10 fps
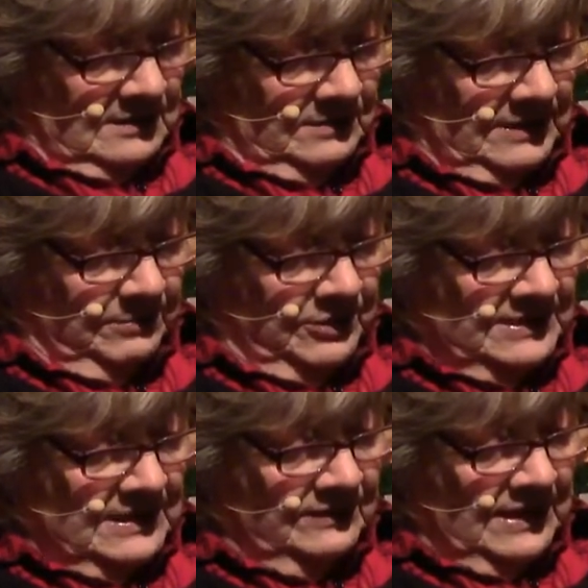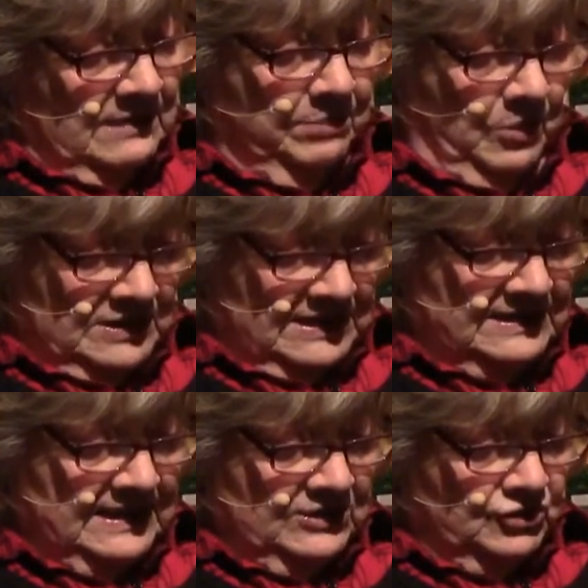but he put down the
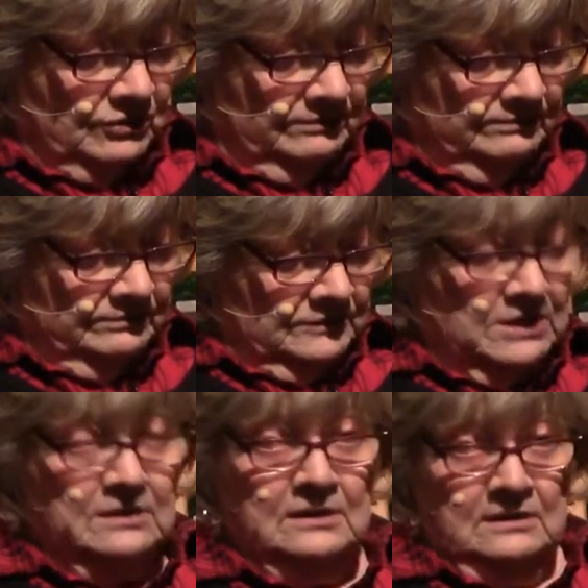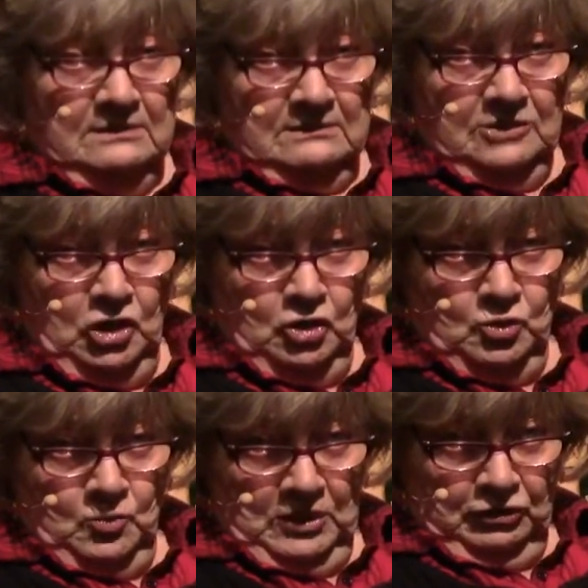important angel.
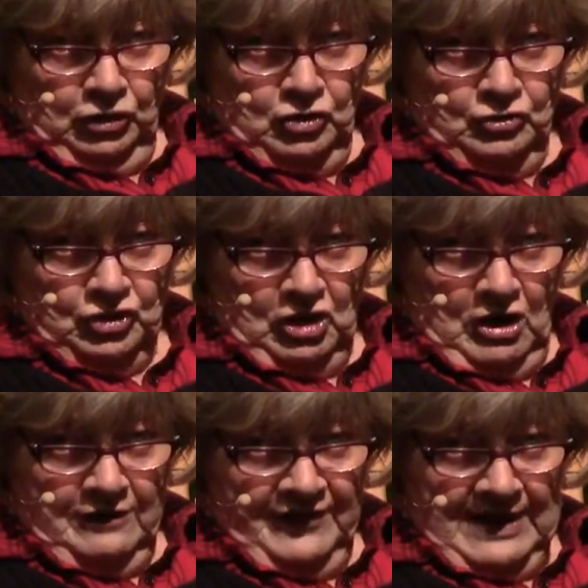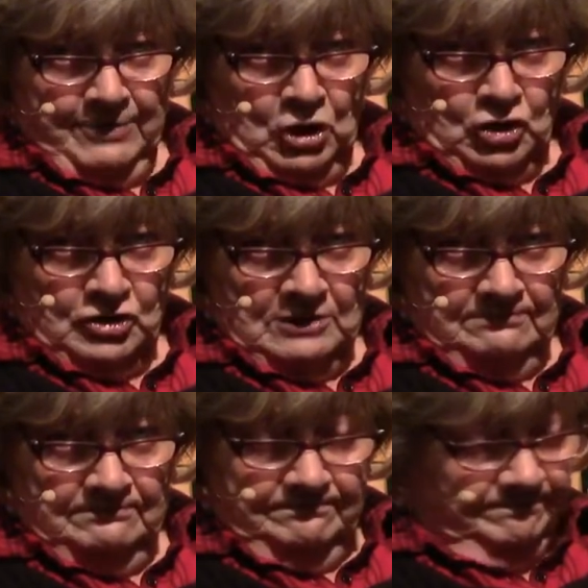"You will learn to carve a bird."
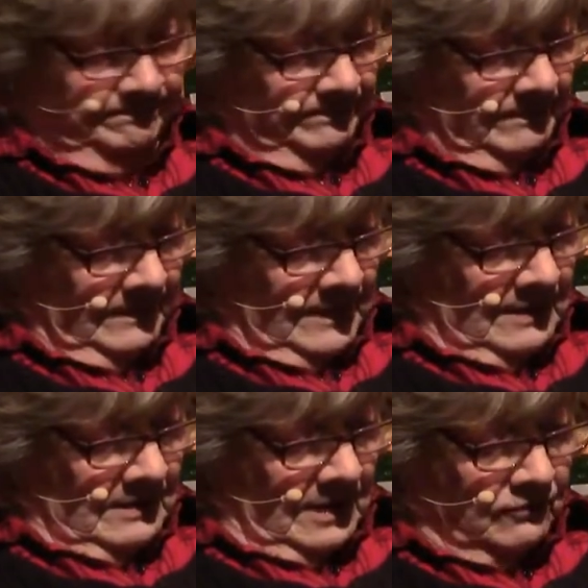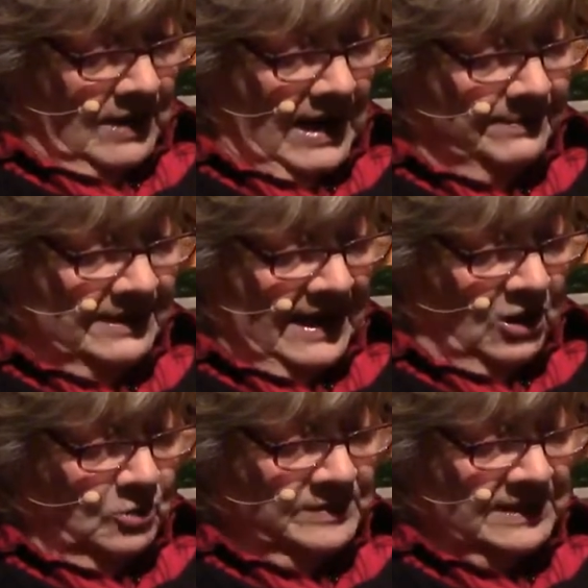"A robin, I
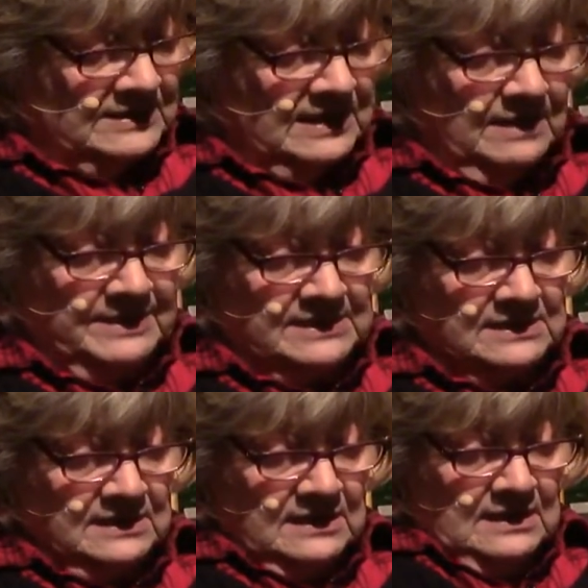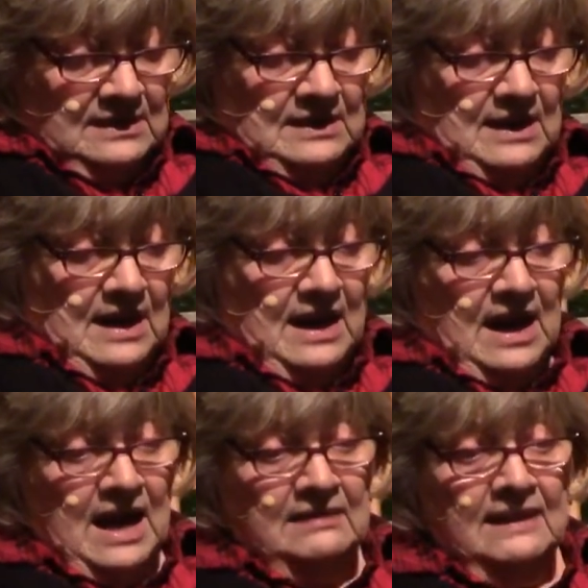hope," said Thomas.
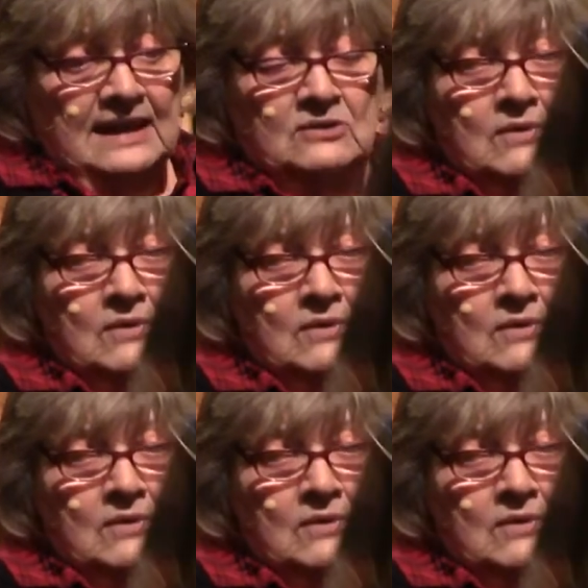"I like